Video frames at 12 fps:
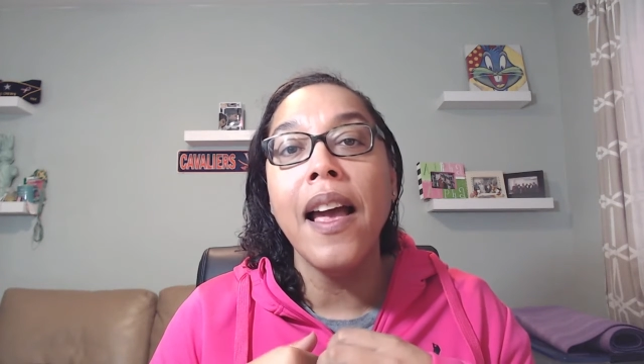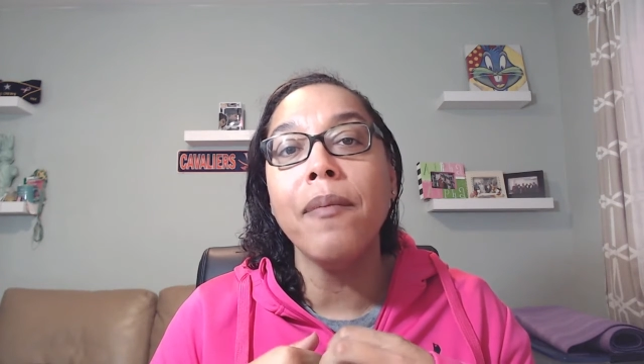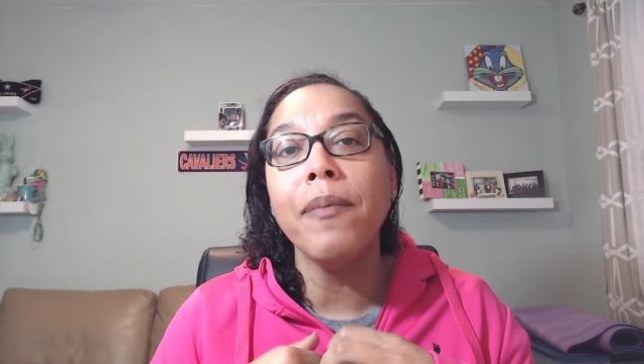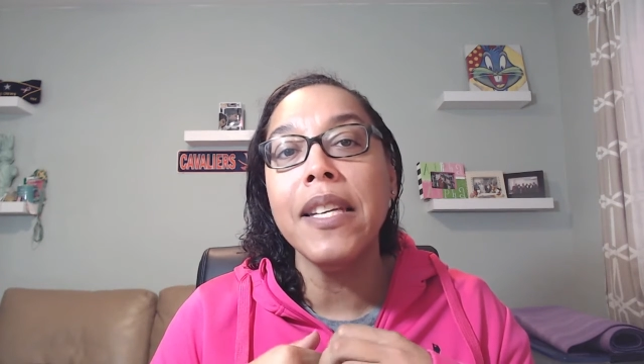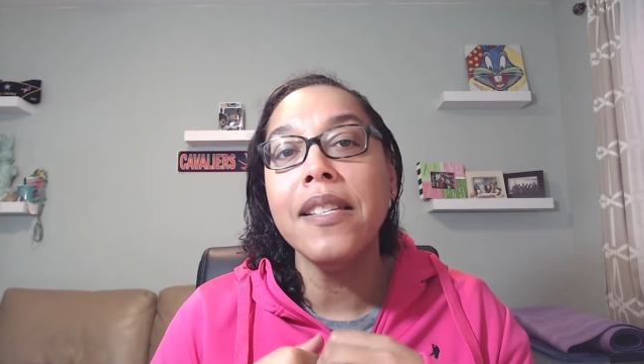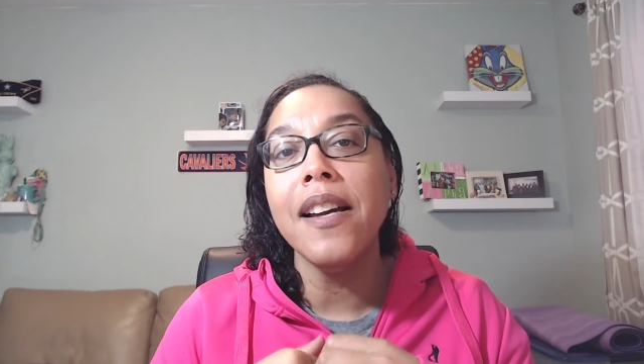
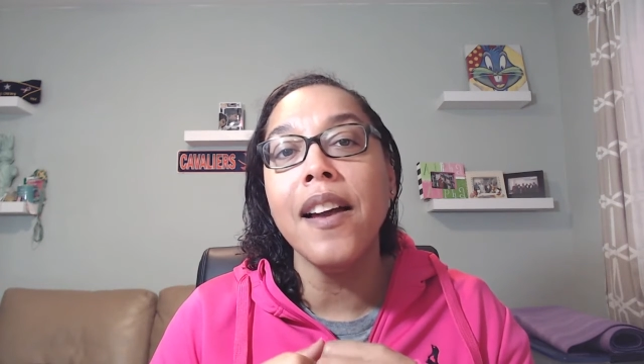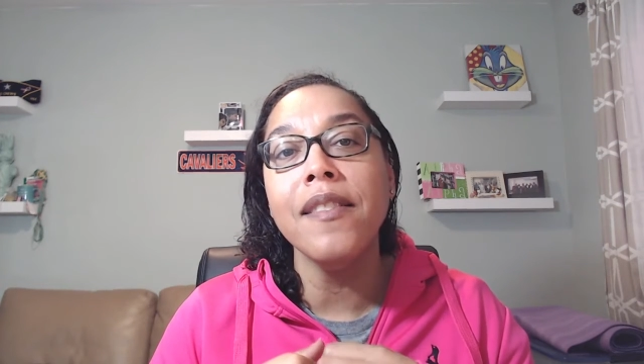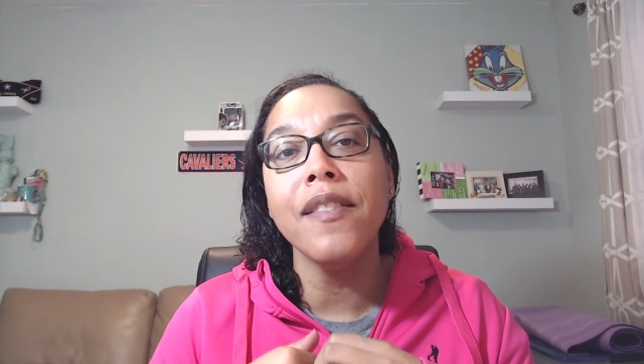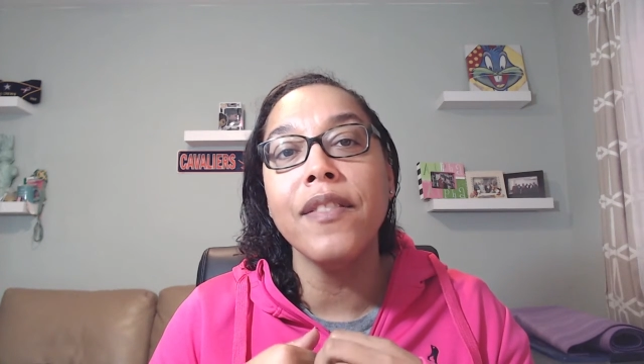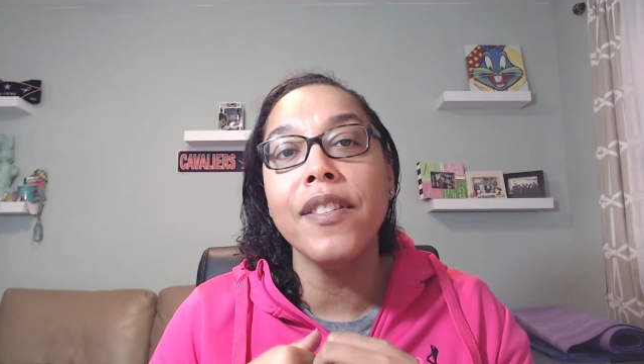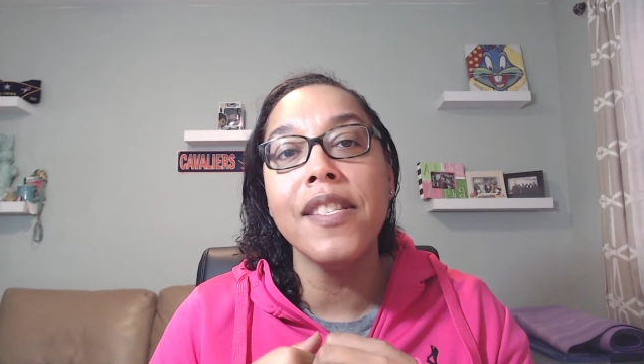How many
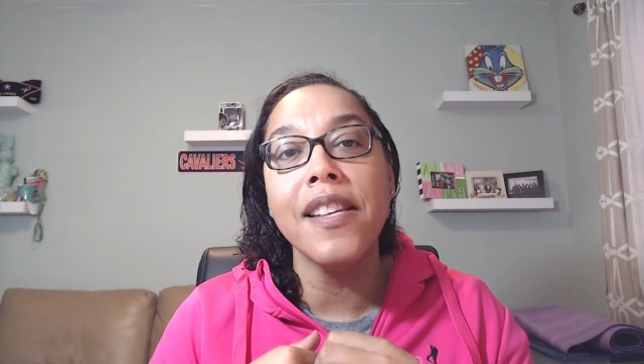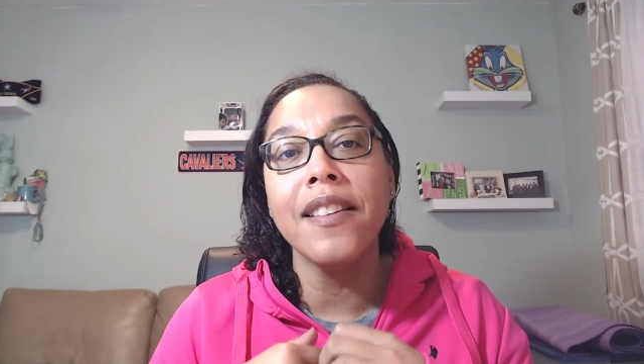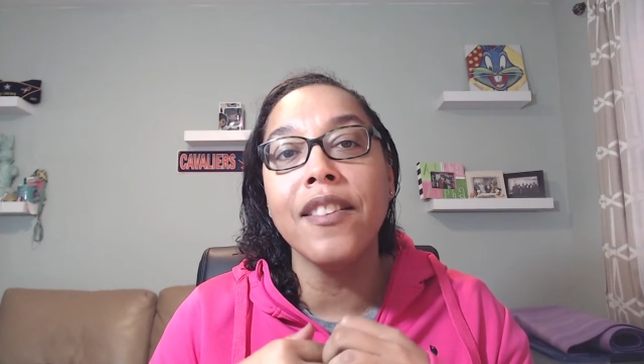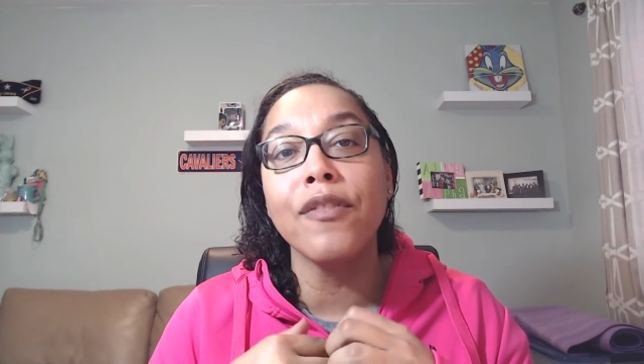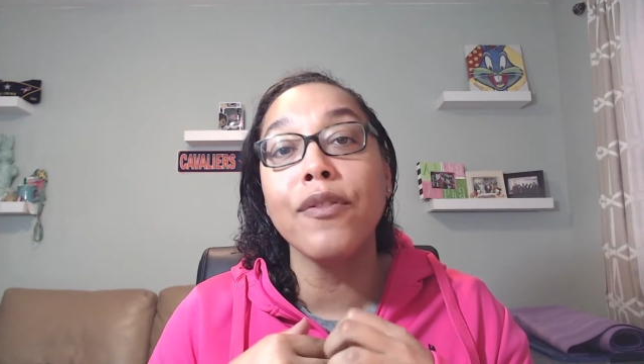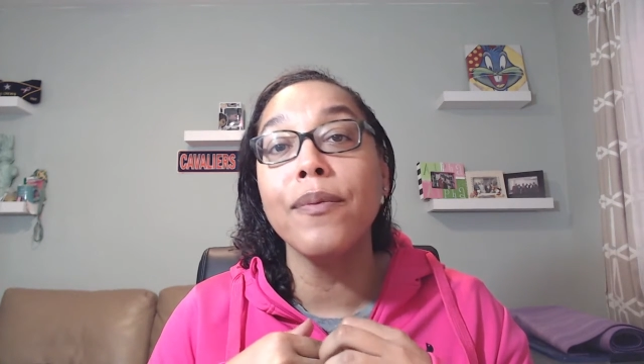times have you
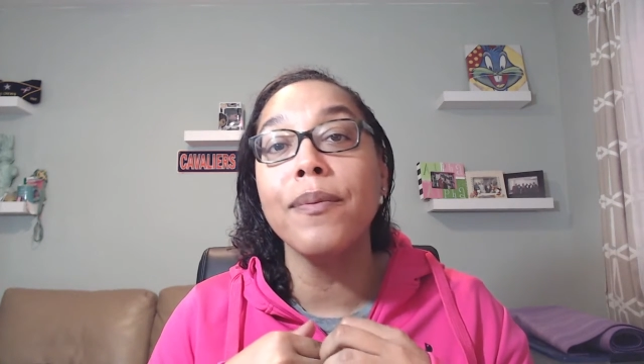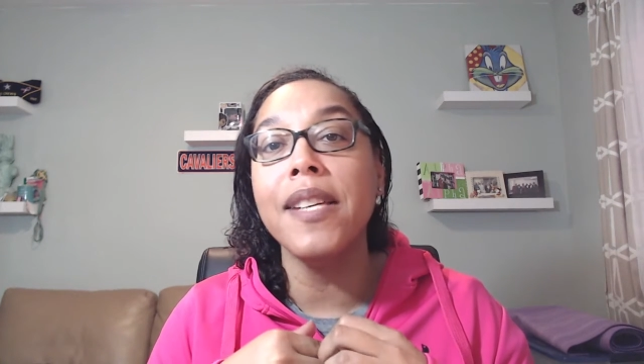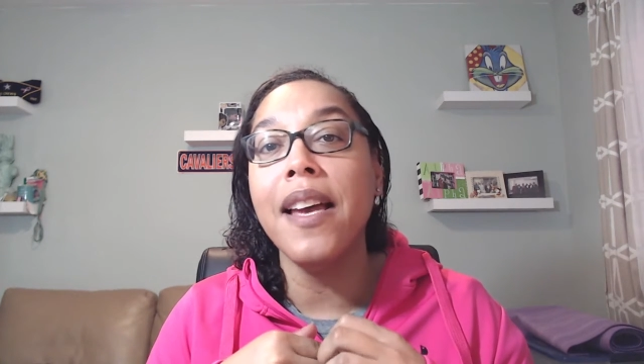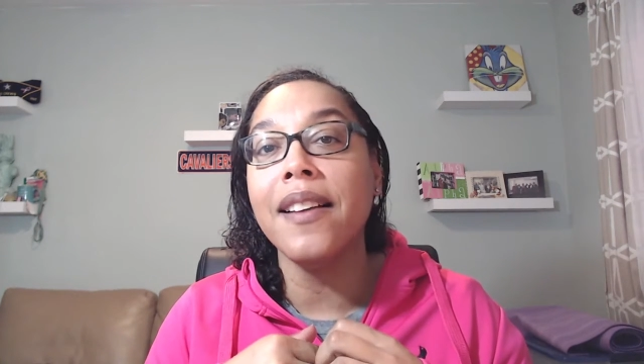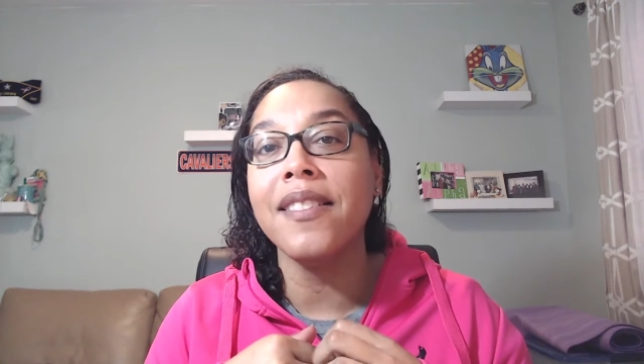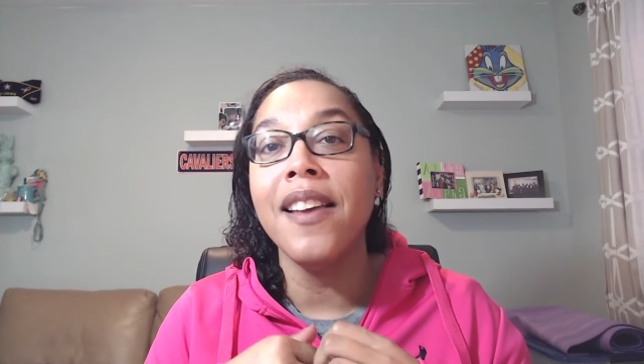sent a group
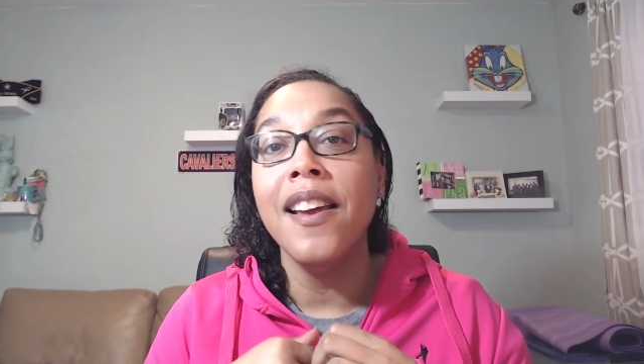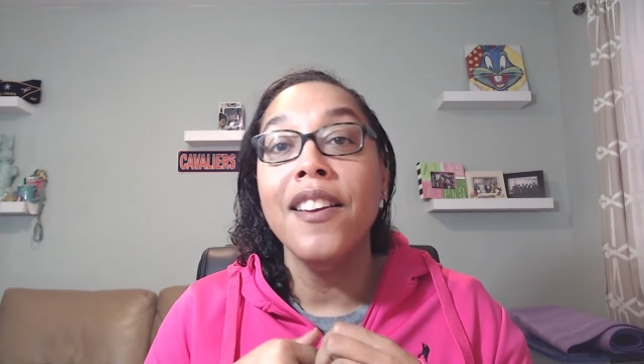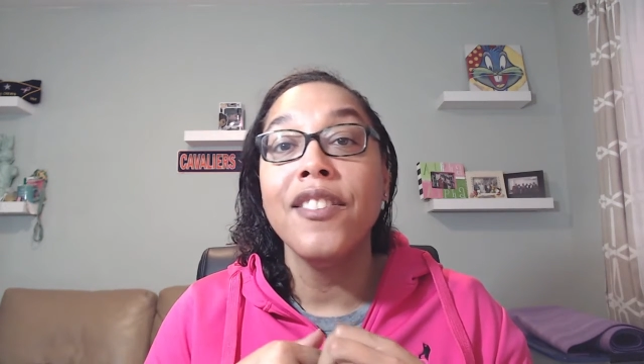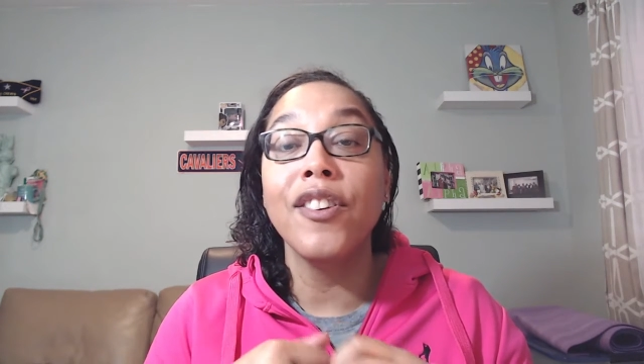text